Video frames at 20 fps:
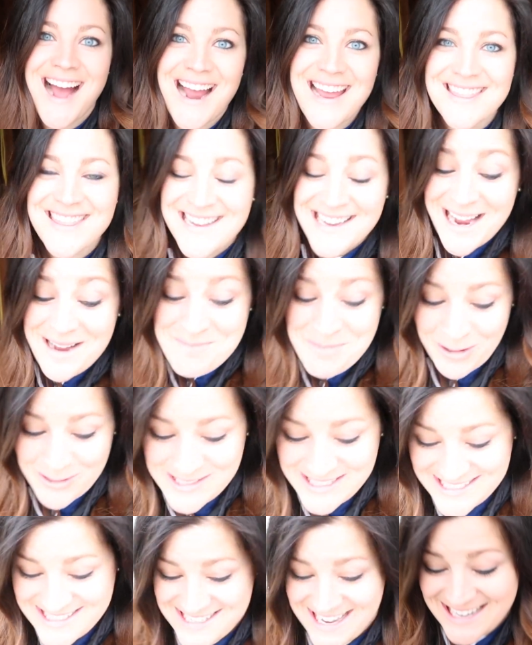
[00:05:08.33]
I think I'm
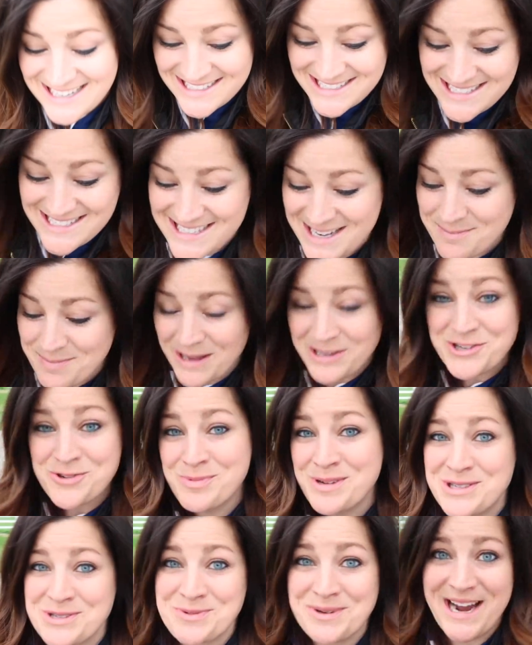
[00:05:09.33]
most excited to see
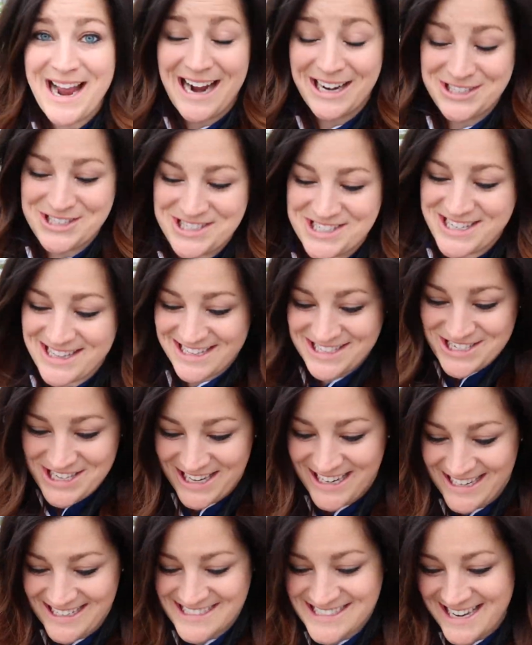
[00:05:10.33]
Benjamin's reaction to the
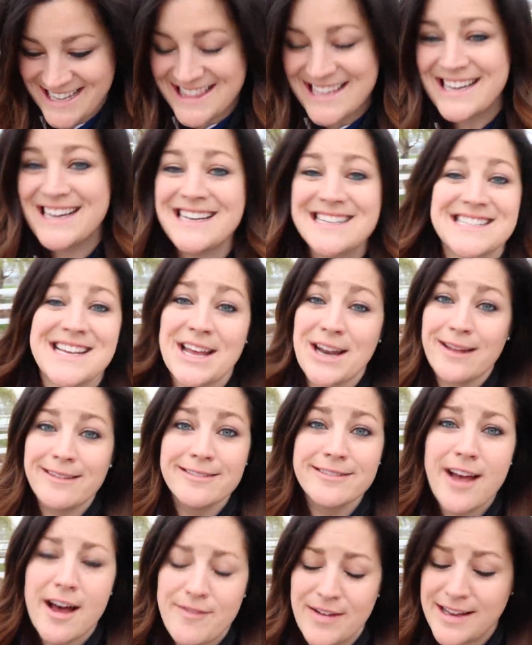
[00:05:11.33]
chickens. I think he's gonna
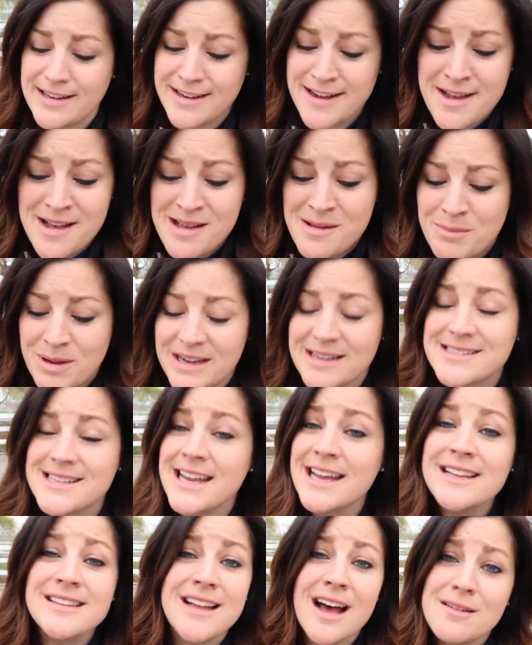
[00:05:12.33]
love it, because
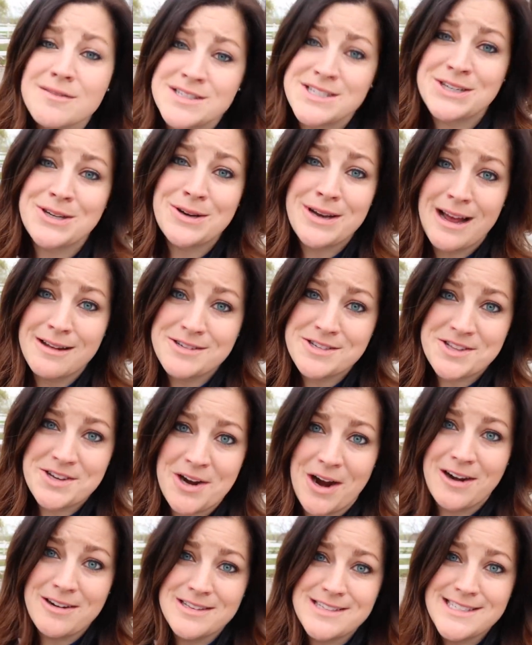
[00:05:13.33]
he loves to go down to the
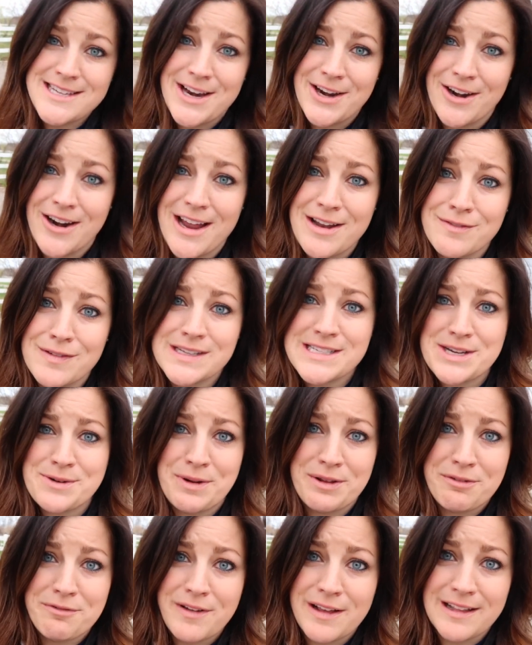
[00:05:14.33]
garden center and visit
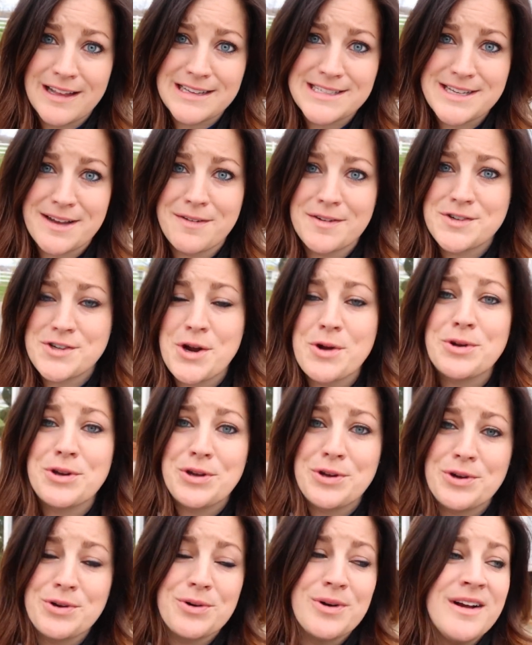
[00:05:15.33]
with Phyllis. I've showed
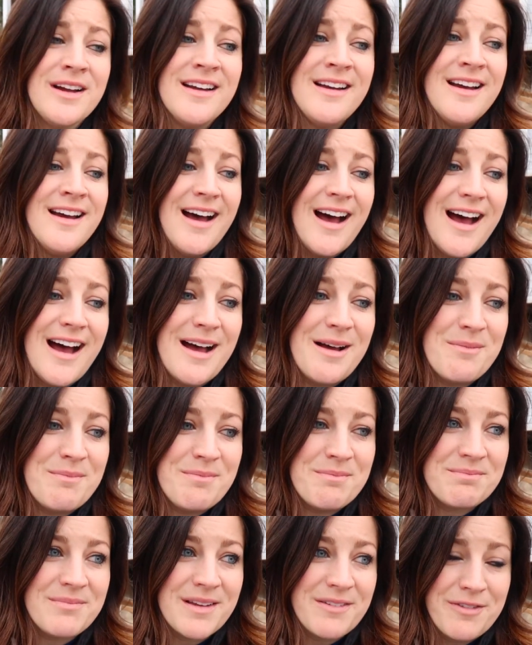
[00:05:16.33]
you
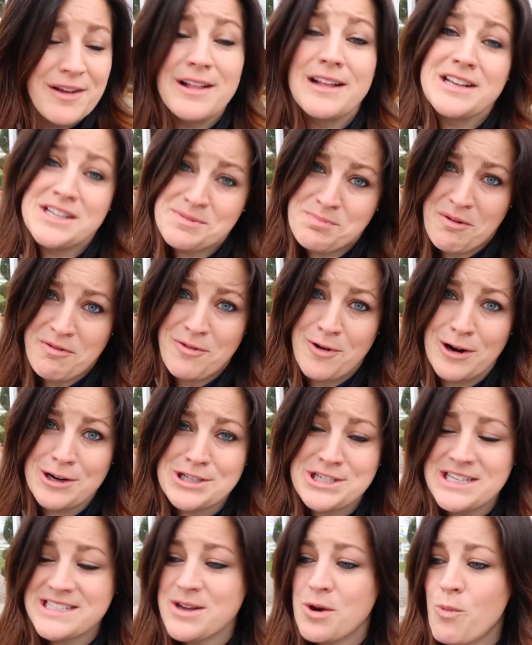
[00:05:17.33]
um, Phyllis
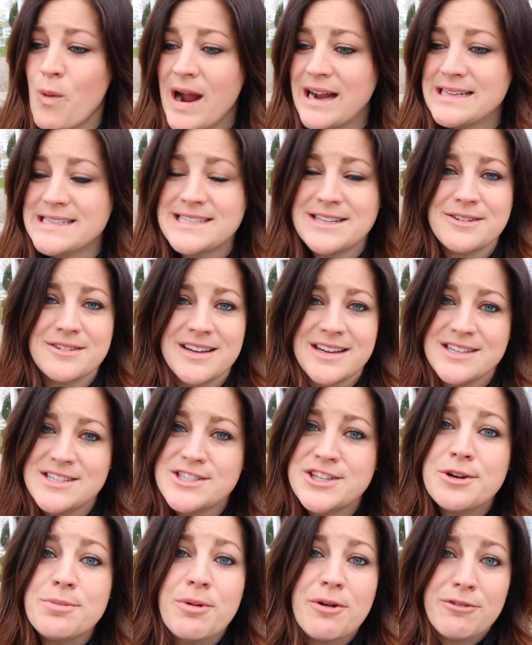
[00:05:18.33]
before. She's a white silky,
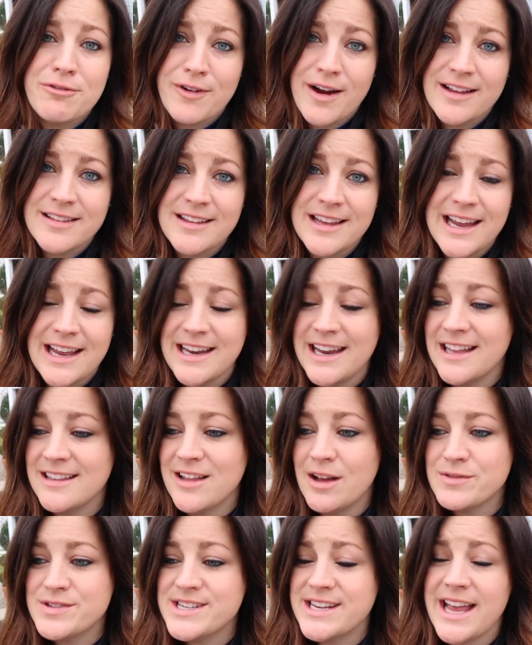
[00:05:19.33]
super friendly, and he
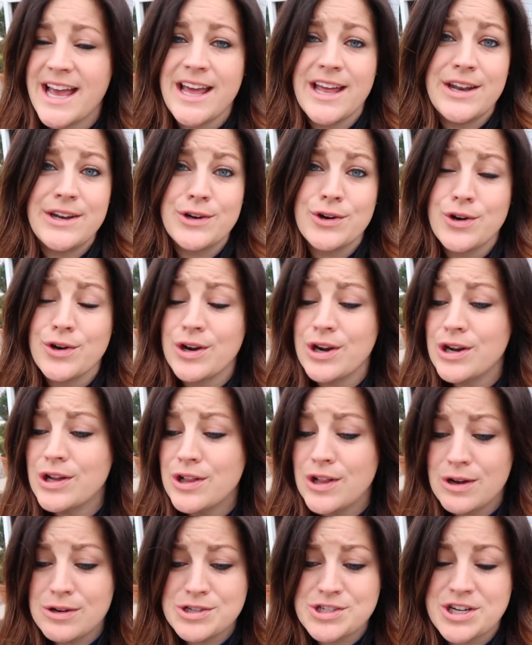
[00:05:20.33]
loves to get in her
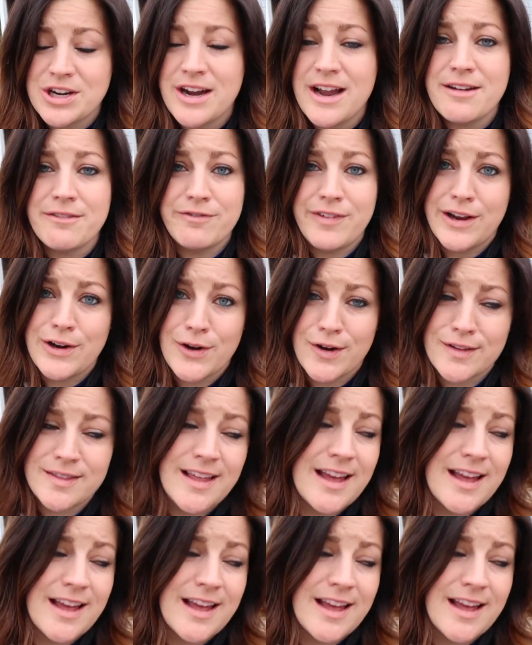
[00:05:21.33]
enclosure and feed her